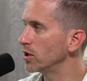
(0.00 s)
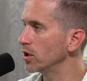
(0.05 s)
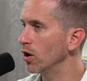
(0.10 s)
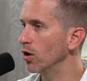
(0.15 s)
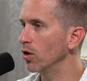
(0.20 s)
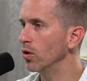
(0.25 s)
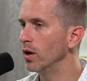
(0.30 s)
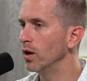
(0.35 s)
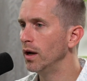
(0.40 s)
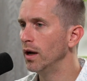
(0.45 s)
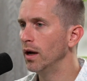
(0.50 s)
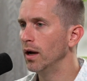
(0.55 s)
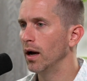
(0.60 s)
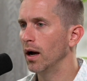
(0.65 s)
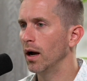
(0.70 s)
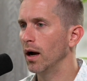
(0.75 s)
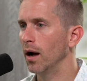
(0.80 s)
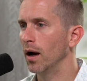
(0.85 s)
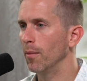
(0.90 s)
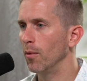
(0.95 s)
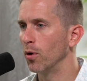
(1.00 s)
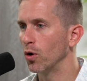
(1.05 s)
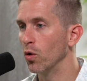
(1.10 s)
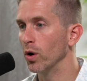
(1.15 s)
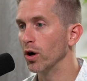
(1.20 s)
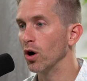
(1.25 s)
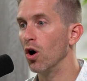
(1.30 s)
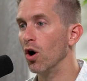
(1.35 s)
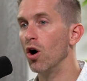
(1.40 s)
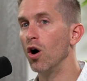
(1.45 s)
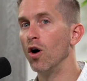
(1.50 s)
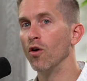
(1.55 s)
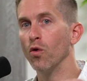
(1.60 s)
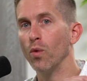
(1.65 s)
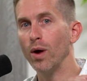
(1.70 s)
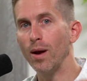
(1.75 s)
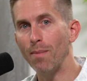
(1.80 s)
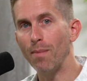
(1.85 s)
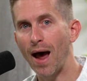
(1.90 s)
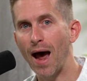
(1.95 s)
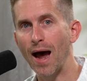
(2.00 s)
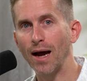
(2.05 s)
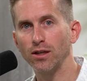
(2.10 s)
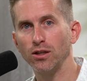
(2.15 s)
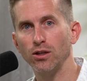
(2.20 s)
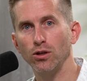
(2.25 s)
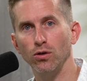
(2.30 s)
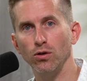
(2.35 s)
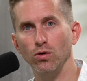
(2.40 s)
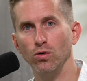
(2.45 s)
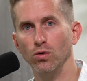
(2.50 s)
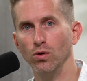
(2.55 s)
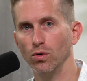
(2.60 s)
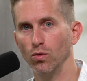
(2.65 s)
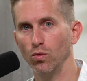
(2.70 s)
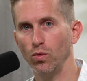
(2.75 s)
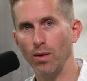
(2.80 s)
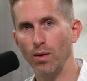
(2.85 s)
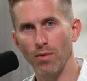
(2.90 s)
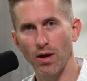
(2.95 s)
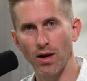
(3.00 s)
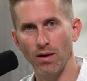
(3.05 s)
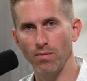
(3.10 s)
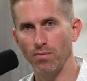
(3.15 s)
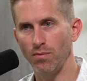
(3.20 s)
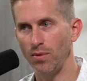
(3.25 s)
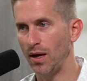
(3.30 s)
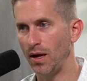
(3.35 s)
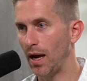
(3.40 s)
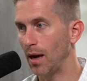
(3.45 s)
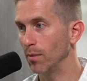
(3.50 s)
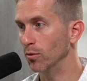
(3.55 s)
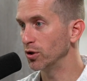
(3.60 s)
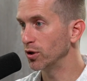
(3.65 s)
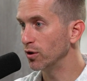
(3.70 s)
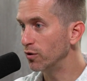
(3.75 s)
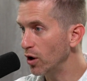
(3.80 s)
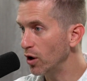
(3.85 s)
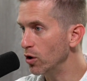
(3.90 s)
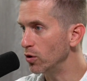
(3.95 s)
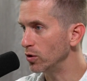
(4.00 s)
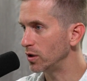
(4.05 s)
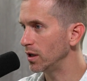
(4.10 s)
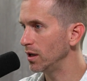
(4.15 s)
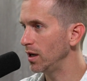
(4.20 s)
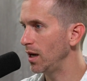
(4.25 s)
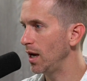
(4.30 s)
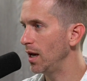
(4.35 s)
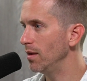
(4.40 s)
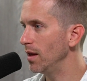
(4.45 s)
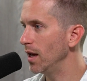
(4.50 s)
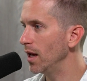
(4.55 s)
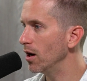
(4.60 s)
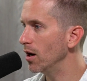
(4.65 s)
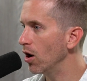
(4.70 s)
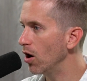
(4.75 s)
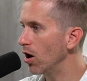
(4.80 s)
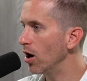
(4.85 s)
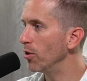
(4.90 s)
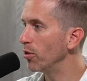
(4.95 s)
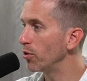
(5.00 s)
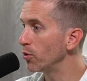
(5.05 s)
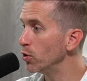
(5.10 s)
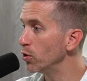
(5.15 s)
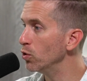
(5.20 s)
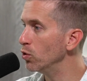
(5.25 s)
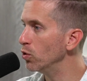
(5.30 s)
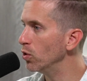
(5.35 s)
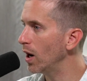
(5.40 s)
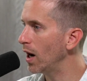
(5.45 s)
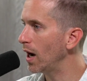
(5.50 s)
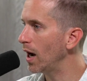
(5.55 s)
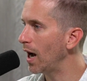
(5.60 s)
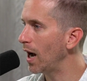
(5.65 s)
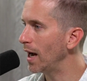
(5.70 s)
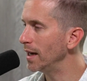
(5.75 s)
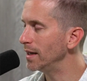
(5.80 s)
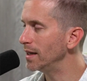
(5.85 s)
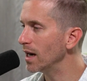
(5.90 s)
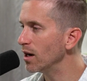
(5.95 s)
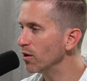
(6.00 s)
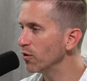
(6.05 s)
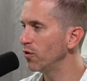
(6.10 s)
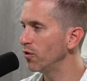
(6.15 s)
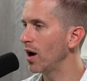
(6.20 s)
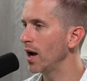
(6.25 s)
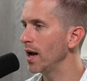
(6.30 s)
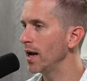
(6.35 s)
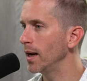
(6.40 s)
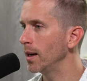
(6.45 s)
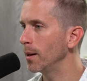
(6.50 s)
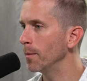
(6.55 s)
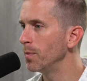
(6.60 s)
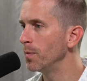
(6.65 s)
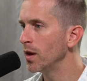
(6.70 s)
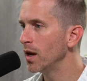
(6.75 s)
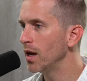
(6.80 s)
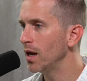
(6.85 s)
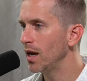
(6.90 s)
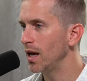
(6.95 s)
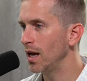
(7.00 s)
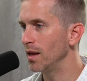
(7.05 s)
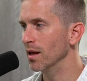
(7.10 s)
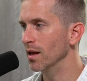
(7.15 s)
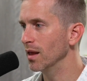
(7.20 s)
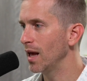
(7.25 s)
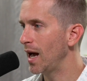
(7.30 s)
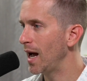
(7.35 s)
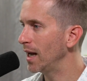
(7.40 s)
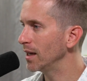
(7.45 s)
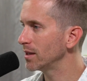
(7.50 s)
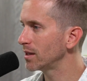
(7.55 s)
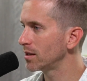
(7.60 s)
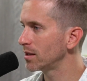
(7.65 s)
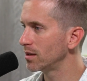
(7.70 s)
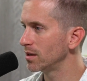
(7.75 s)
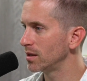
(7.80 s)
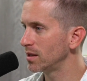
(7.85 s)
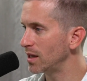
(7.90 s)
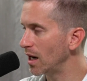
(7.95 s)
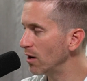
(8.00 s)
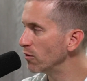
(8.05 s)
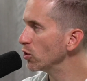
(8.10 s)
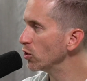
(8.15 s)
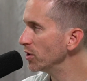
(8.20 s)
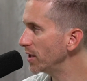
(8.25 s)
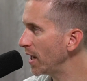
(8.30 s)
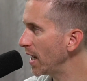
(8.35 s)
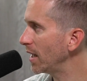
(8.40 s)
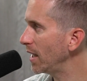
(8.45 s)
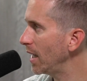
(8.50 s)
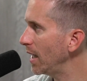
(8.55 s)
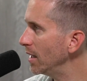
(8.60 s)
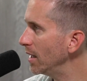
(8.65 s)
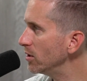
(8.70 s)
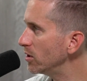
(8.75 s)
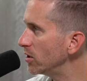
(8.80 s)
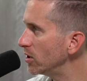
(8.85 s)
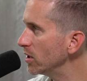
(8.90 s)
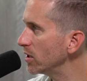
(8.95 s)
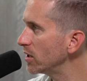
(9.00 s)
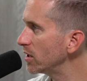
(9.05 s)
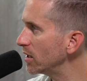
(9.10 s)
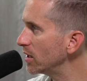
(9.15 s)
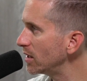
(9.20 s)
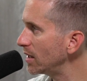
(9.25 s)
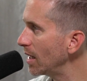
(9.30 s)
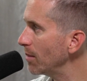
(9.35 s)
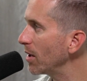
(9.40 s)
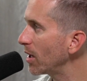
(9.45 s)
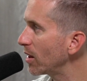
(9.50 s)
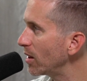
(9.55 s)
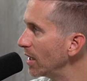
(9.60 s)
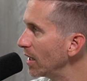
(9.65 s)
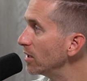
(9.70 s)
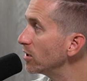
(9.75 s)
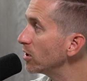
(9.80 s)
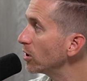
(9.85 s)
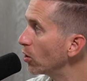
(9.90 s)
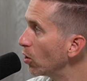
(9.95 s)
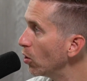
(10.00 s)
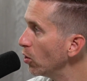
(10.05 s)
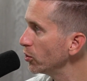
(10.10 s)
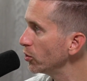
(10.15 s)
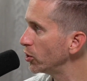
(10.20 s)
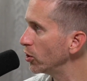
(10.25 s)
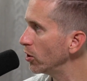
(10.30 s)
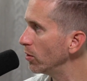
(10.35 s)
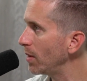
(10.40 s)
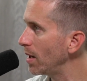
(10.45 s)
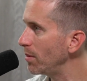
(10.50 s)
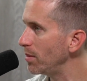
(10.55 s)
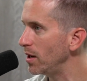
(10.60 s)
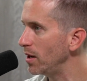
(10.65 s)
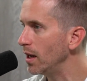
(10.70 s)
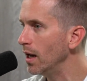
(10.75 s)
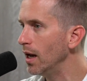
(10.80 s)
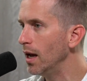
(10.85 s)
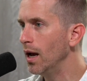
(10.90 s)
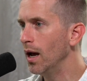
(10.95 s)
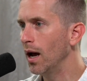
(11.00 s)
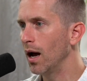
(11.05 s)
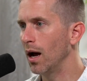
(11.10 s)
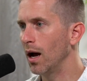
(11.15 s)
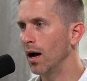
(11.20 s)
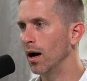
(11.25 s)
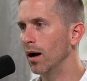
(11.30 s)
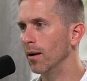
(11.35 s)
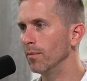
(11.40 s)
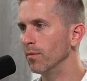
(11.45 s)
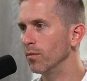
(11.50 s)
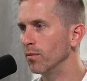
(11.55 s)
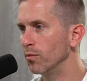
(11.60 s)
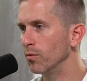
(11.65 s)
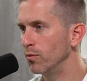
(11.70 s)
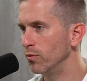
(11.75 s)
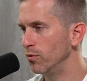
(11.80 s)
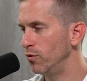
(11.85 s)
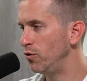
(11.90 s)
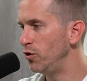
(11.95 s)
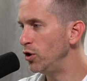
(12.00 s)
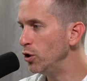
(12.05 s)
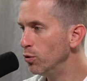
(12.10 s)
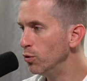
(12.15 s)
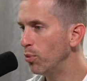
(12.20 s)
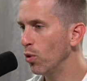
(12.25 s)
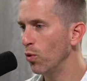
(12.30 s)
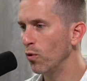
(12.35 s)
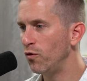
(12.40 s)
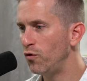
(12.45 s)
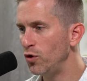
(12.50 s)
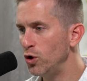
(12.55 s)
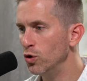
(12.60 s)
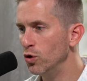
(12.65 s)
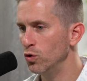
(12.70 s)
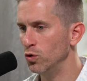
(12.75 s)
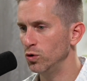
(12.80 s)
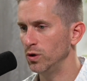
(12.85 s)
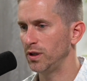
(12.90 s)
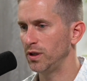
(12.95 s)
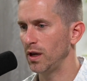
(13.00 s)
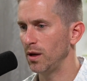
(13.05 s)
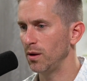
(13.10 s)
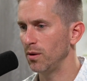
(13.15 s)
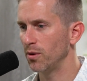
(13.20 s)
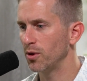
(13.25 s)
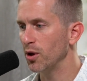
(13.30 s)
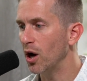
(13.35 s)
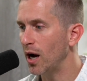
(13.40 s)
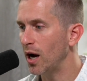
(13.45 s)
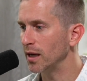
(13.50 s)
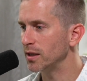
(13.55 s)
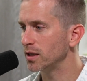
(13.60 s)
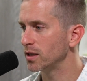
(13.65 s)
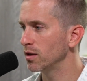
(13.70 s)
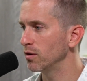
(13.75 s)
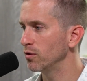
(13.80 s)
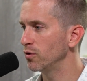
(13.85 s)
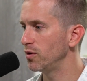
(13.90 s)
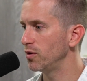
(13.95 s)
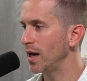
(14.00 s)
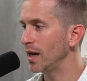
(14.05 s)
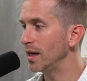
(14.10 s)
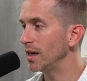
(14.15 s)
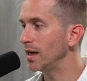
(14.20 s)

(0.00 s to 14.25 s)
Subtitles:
So going all the way back to women being able to vote and then on through identifying in the last several decades just systemic things in culture, maybe views and thoughts of that